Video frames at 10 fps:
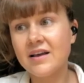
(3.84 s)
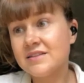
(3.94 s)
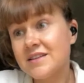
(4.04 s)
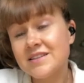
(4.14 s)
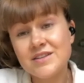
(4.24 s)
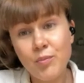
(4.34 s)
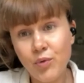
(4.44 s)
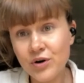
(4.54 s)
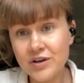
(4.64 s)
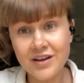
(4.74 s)
It's
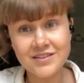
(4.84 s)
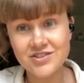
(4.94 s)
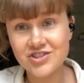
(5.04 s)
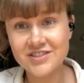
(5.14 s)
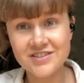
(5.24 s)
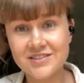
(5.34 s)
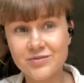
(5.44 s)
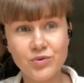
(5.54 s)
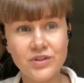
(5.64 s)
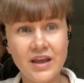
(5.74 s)
important. It's just
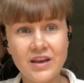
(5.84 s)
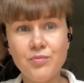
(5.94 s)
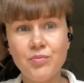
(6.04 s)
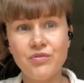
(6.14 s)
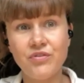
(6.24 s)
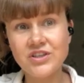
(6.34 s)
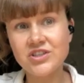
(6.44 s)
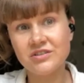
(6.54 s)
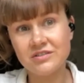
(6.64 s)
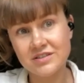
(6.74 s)
with any
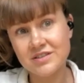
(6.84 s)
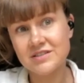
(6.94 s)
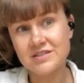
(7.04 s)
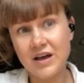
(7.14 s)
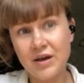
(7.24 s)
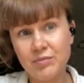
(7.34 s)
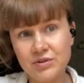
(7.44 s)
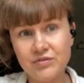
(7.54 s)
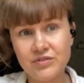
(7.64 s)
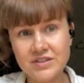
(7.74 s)
profession. This I
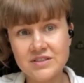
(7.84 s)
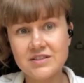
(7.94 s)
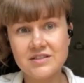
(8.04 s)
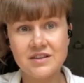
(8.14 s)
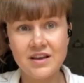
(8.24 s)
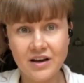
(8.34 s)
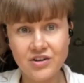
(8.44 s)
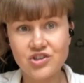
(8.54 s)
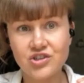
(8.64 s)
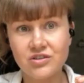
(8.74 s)
believe this is the
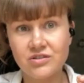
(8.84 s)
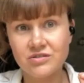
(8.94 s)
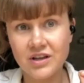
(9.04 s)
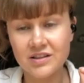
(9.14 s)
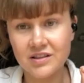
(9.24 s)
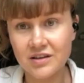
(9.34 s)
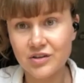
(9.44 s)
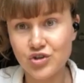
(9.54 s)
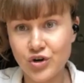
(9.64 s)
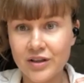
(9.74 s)
actual that
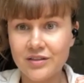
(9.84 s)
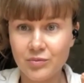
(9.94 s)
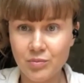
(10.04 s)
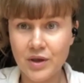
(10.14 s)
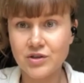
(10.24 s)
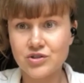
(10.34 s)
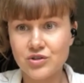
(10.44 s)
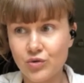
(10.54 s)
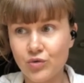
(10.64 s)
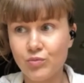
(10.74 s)
little trait that makes
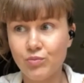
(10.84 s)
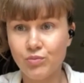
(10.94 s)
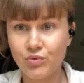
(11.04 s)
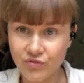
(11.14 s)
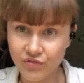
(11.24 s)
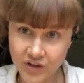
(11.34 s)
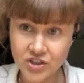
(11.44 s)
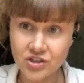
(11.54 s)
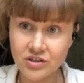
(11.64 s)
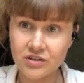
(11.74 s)
you
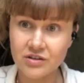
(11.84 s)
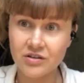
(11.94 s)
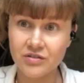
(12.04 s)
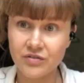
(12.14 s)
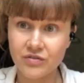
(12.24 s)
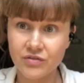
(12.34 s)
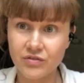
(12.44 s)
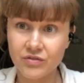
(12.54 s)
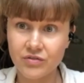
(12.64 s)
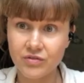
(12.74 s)
professional
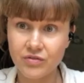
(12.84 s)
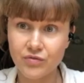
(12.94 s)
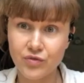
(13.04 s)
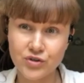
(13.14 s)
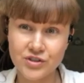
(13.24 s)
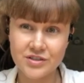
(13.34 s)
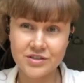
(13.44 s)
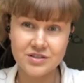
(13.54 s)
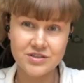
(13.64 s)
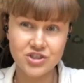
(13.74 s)

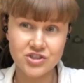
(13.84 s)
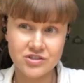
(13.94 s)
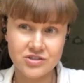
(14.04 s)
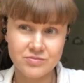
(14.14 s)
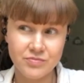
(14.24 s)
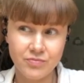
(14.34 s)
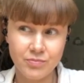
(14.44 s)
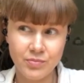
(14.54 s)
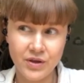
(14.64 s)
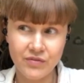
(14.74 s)
versus just
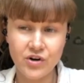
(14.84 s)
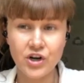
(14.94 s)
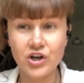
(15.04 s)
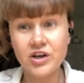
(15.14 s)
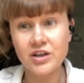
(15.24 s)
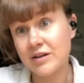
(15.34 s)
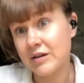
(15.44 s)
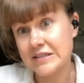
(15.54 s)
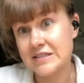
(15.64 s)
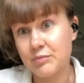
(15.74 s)
being very good at